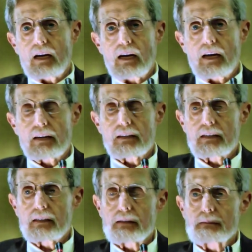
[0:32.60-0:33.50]
and
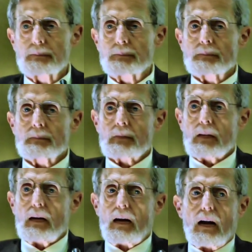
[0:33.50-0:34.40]
uh,
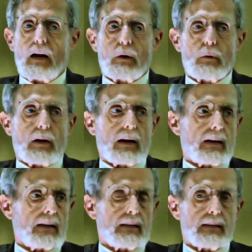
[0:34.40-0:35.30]
how
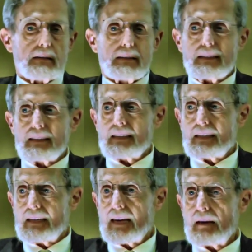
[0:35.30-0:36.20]
I
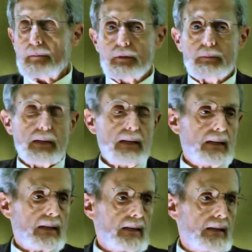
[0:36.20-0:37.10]
came to
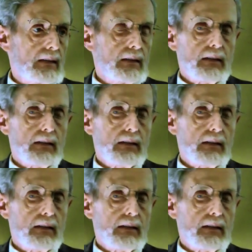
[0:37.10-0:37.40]
be a